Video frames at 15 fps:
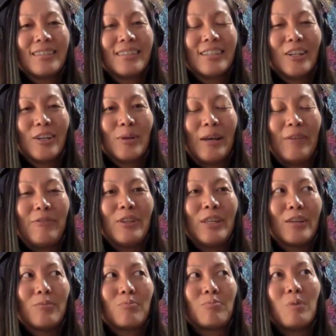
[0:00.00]
I feel
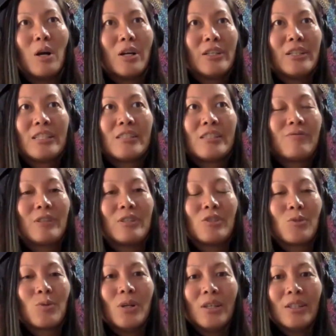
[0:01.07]
like artists
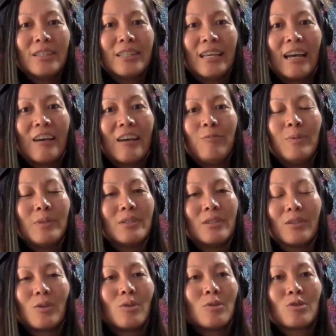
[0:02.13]
historically have been
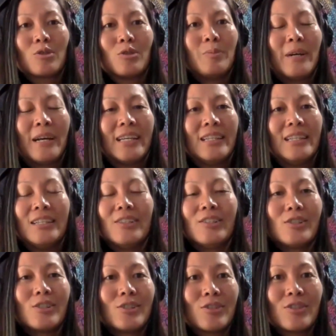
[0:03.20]
the cultural
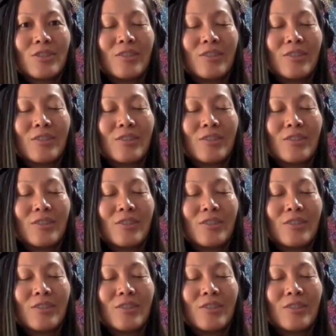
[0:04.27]
pioneers.